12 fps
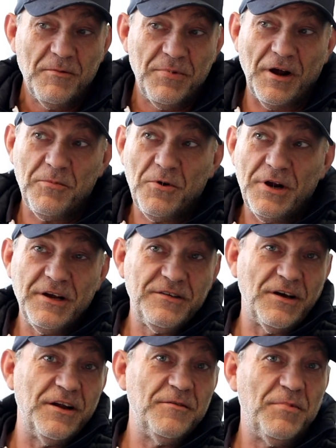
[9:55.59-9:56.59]
But I'm quite
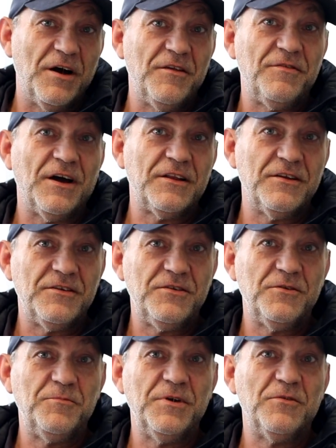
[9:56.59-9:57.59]
excited by the fact that
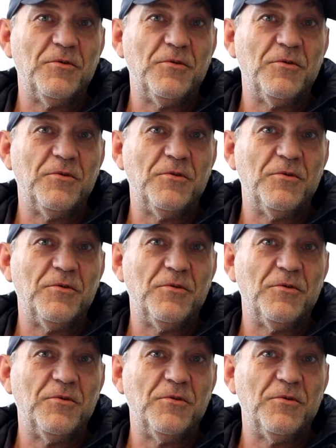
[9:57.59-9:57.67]
you've been